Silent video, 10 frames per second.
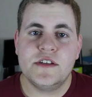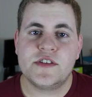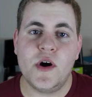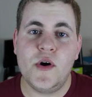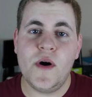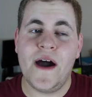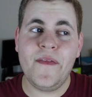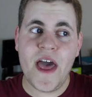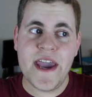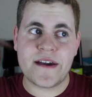So
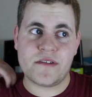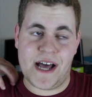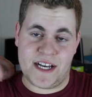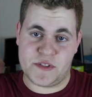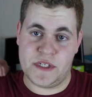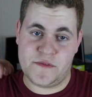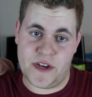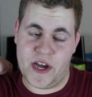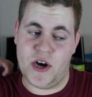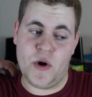unlike last week's
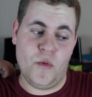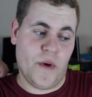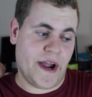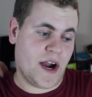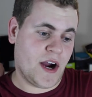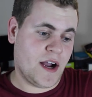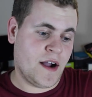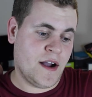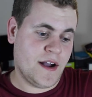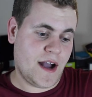video
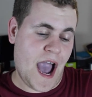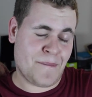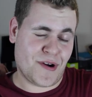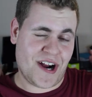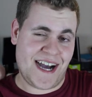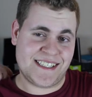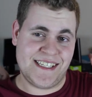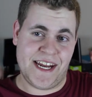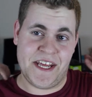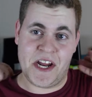where I
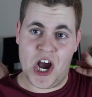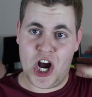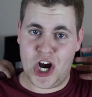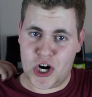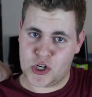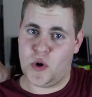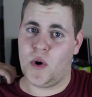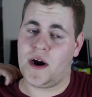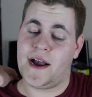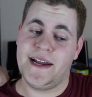procrastinated
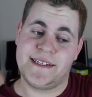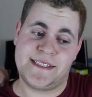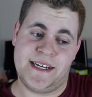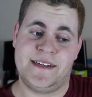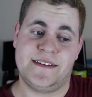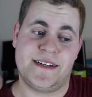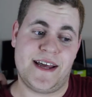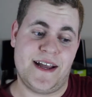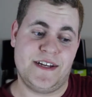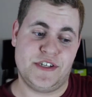hardcore and didn't
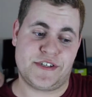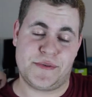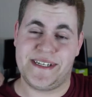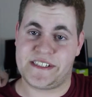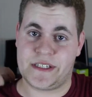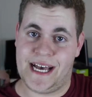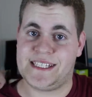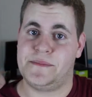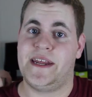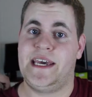do it until the
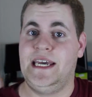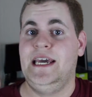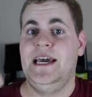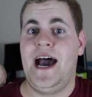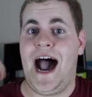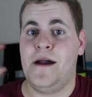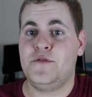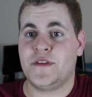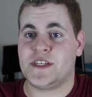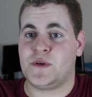last minute, I'm
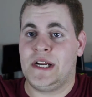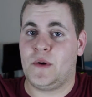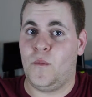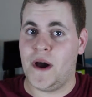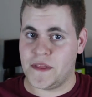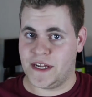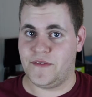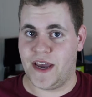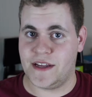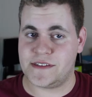doing this one well in
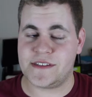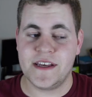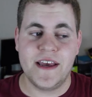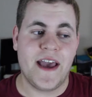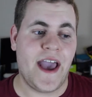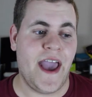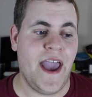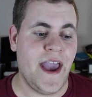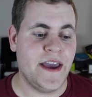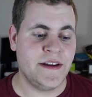advance
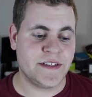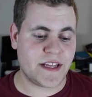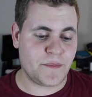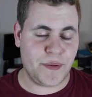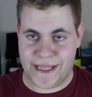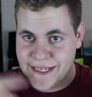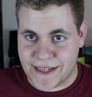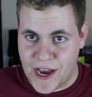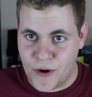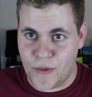and planned
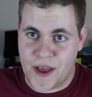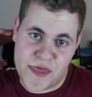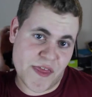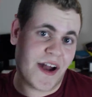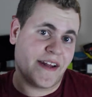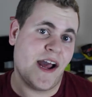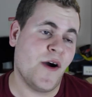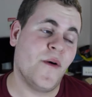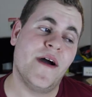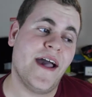it out and thought it
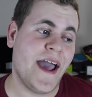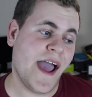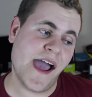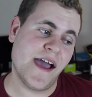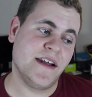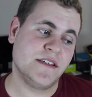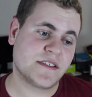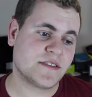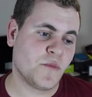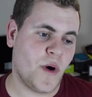out
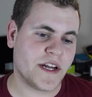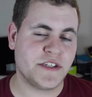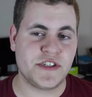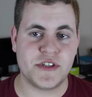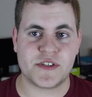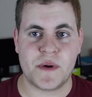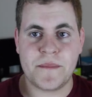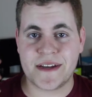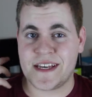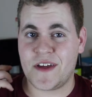and wanted to do this
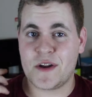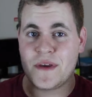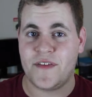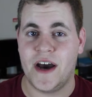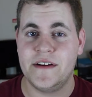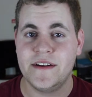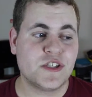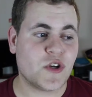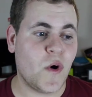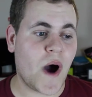one because I thought it'd be fun.
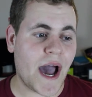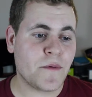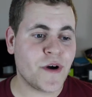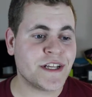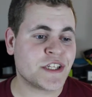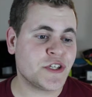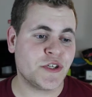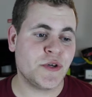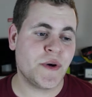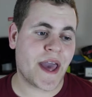So I'm going
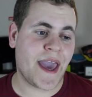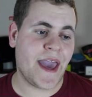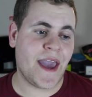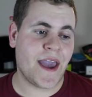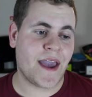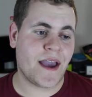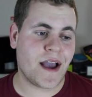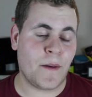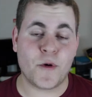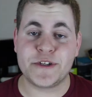
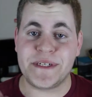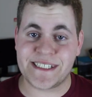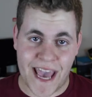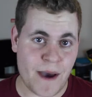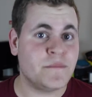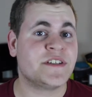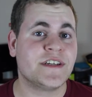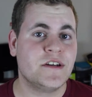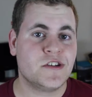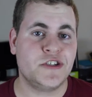to attempt
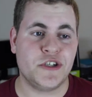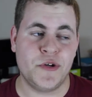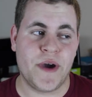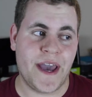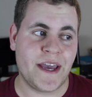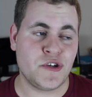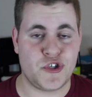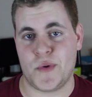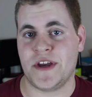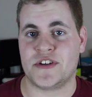to do a
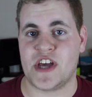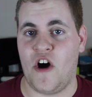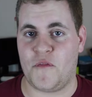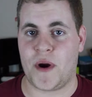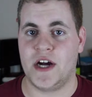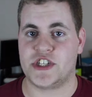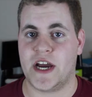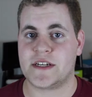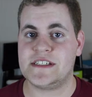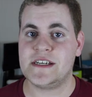do-it-yourself
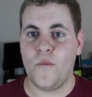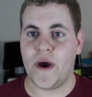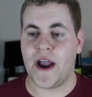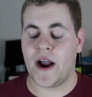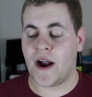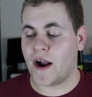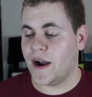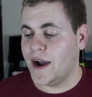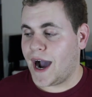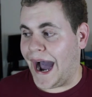project
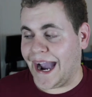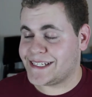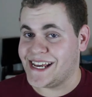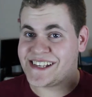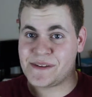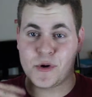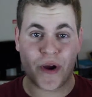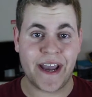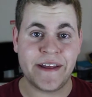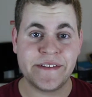where I take some
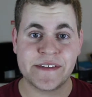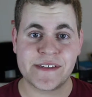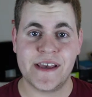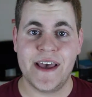crayons